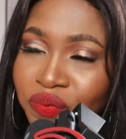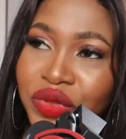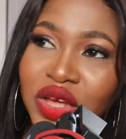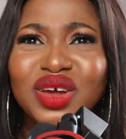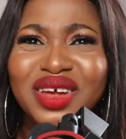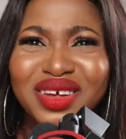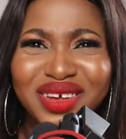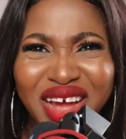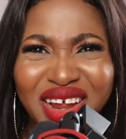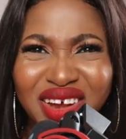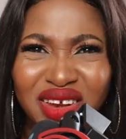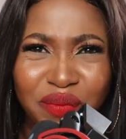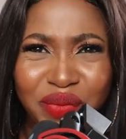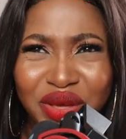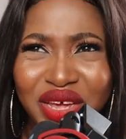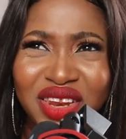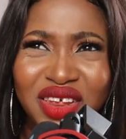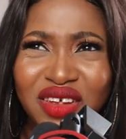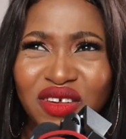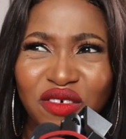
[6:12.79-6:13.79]
You know, at the
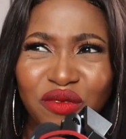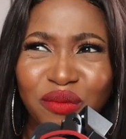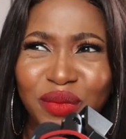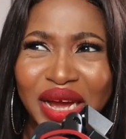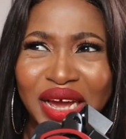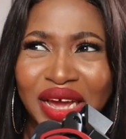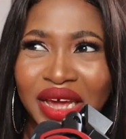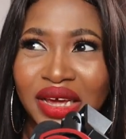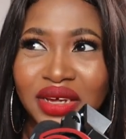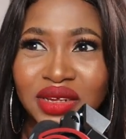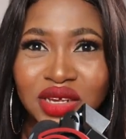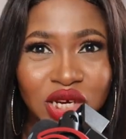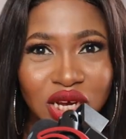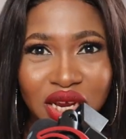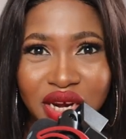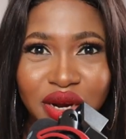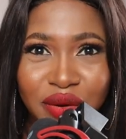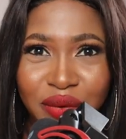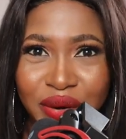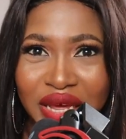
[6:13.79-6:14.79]
beginning of my
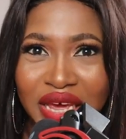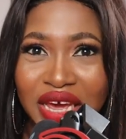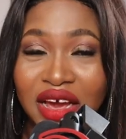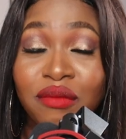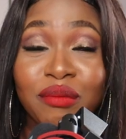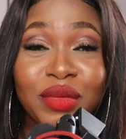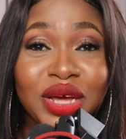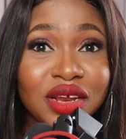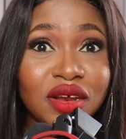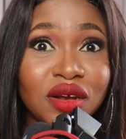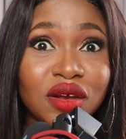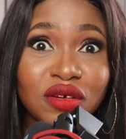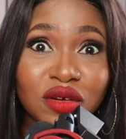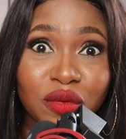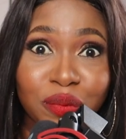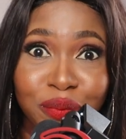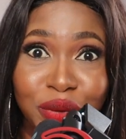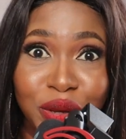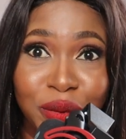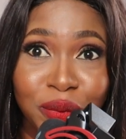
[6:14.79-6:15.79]
channel here, I met a lot
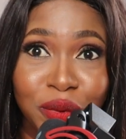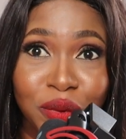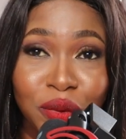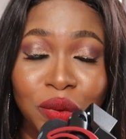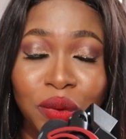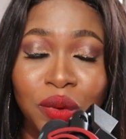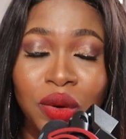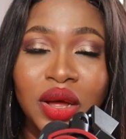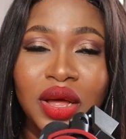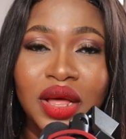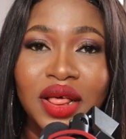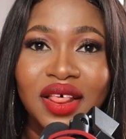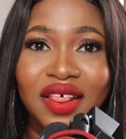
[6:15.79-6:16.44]
of people